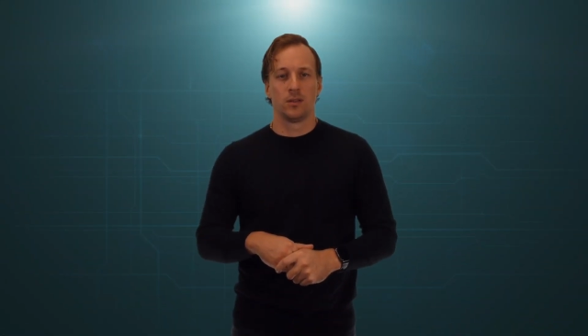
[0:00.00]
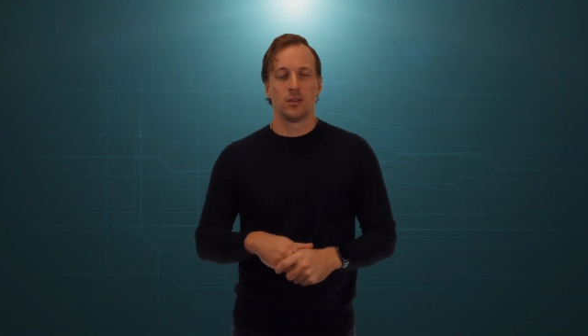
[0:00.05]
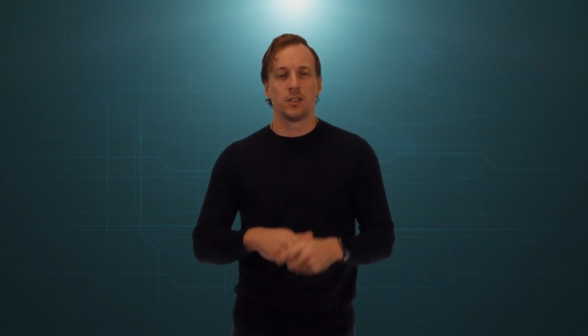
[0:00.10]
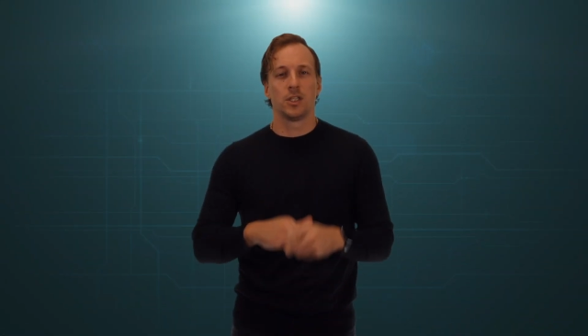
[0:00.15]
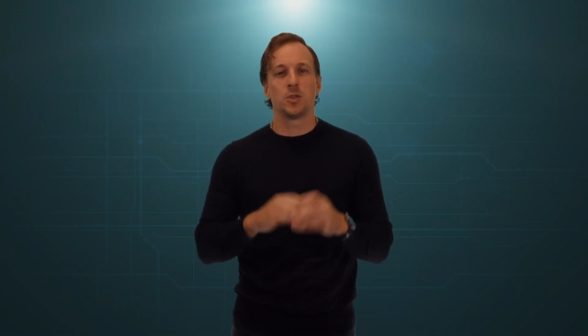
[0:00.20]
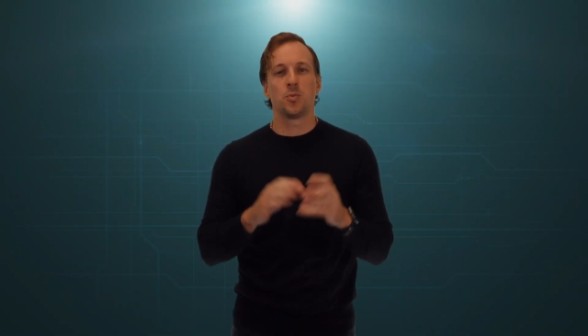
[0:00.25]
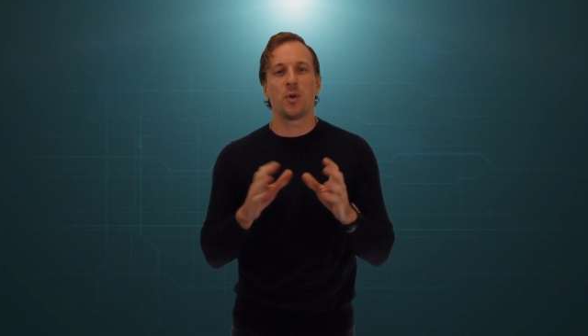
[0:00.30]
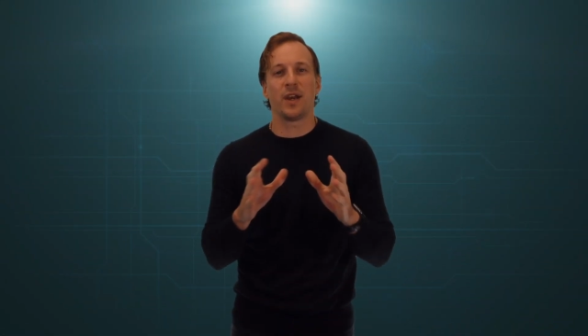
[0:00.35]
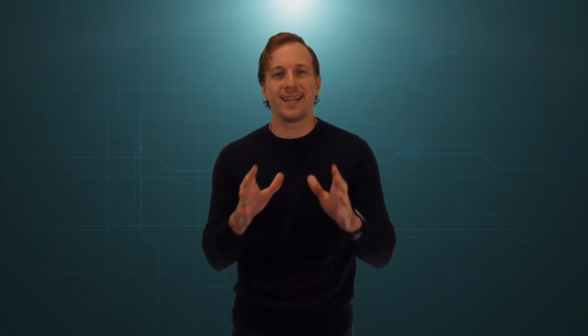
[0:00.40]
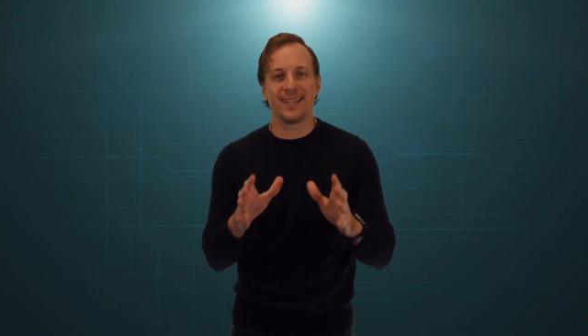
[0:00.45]

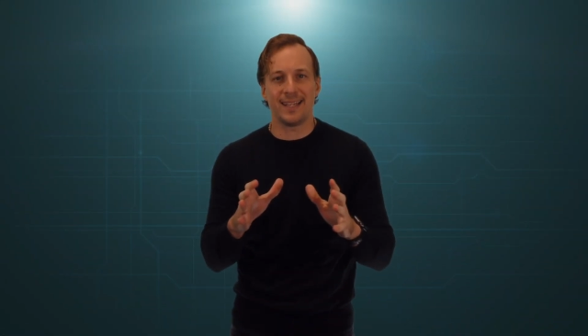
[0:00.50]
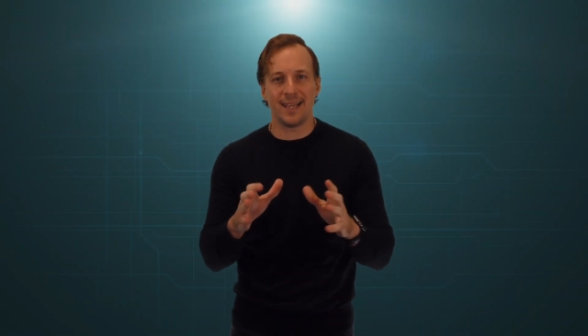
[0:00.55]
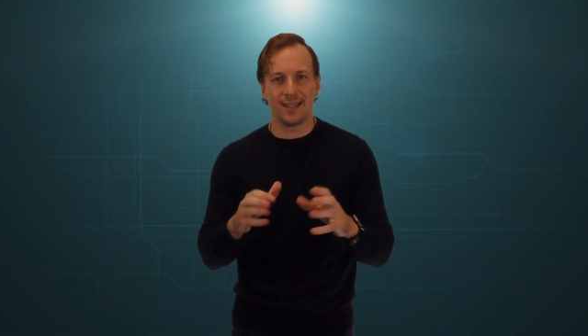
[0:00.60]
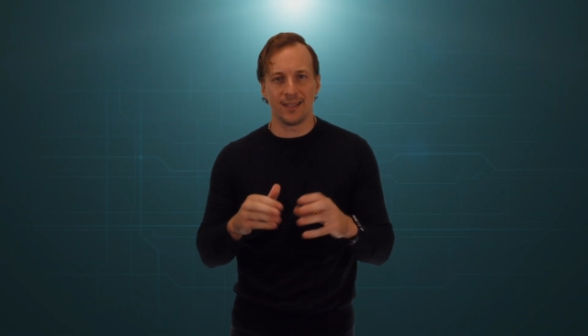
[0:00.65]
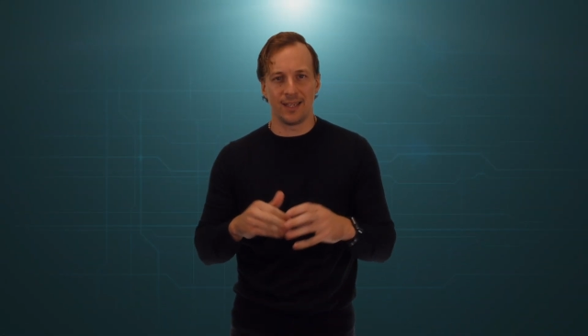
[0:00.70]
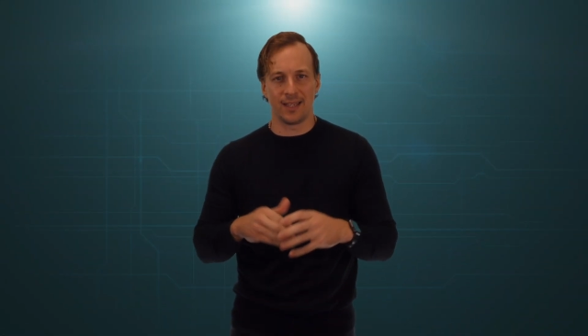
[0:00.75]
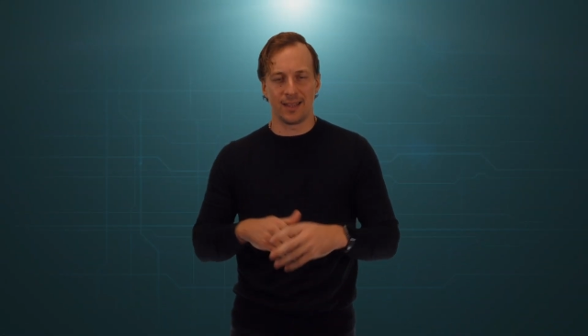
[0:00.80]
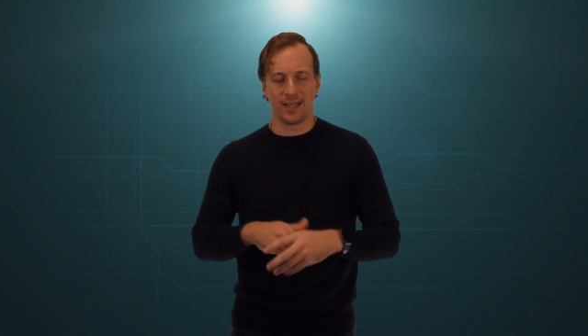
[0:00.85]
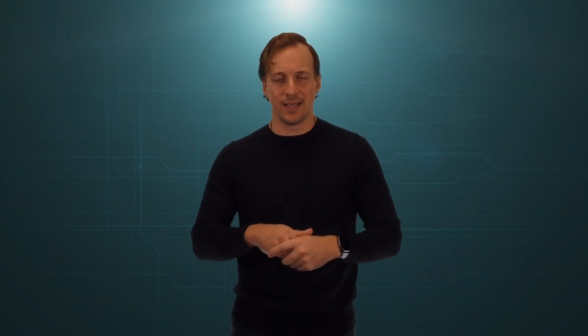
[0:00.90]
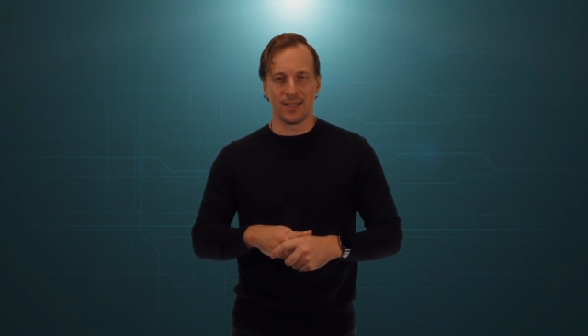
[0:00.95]
Let's break it down
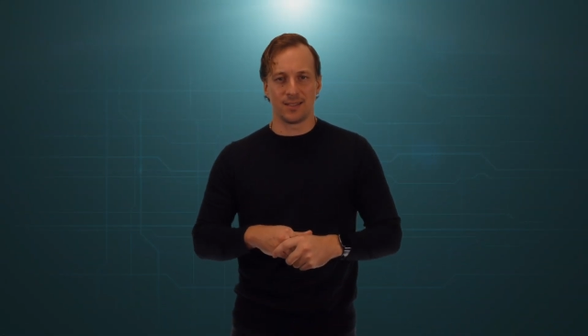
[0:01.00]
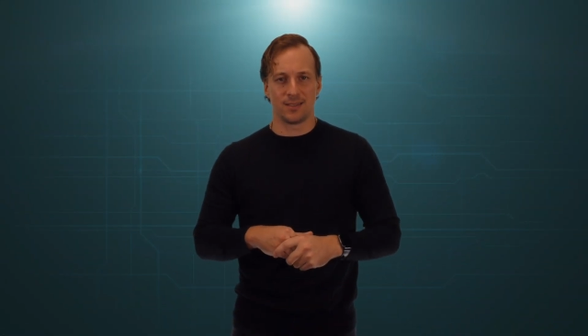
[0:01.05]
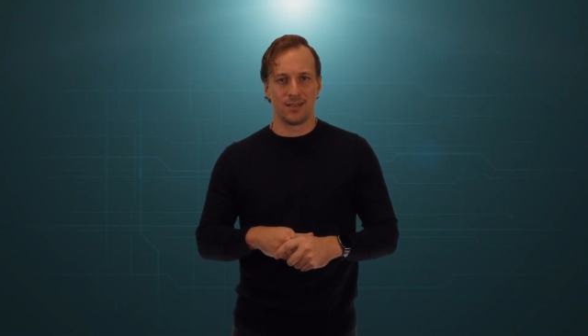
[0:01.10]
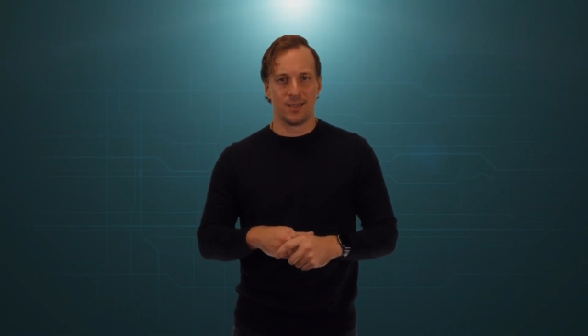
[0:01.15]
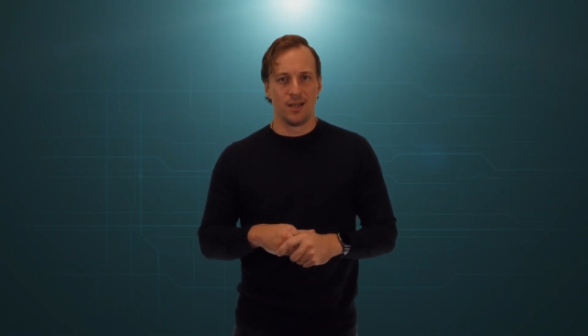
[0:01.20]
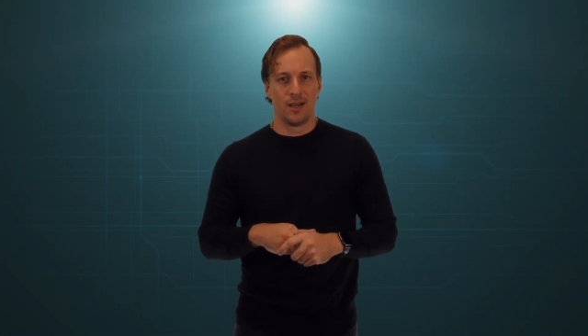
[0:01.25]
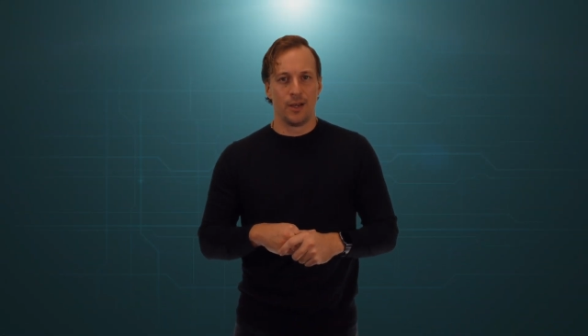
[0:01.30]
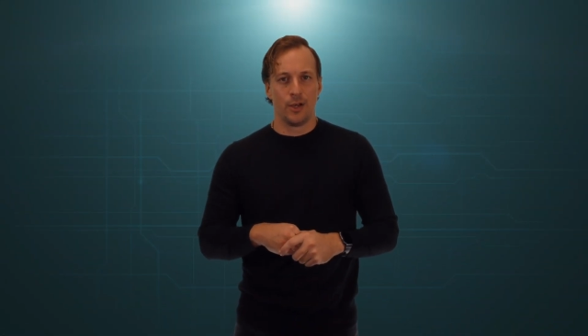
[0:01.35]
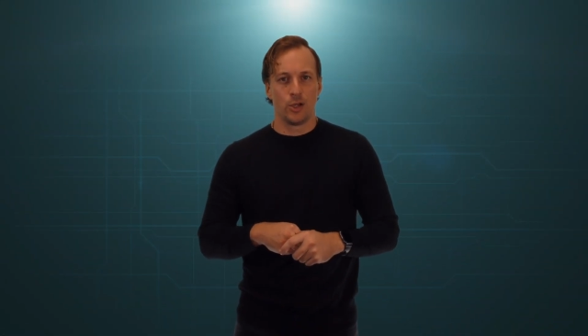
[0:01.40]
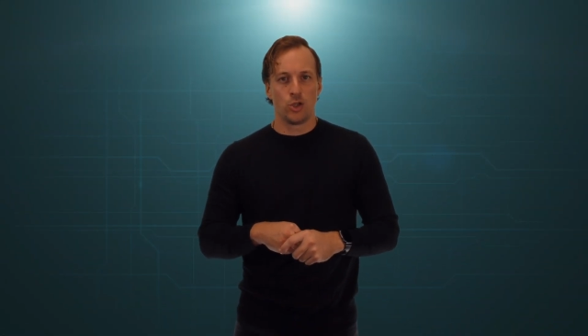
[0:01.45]
like this.
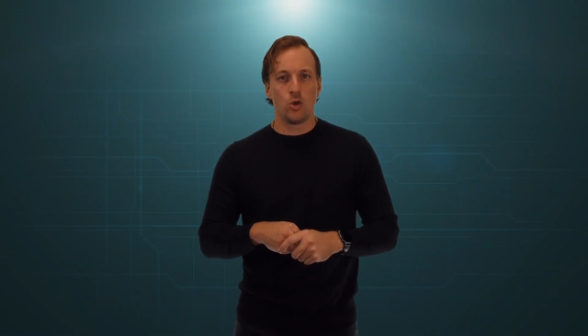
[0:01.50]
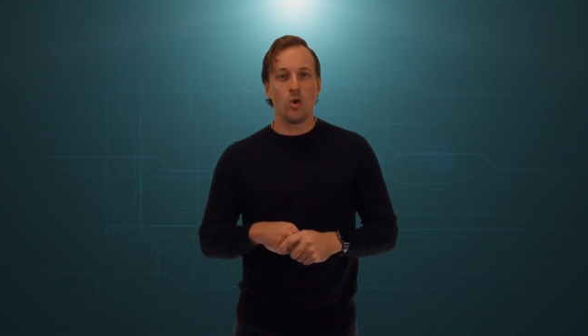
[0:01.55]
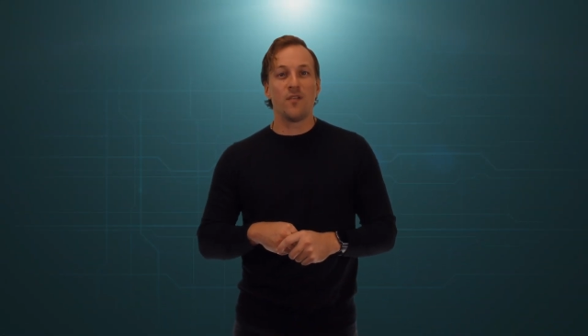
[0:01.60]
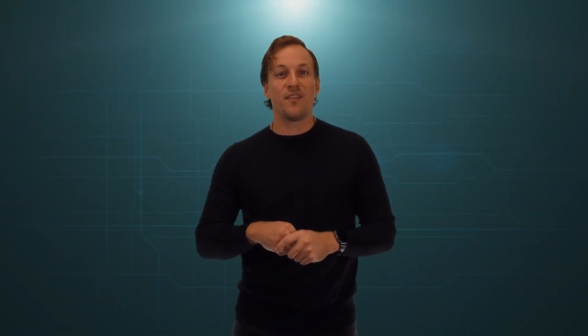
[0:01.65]
You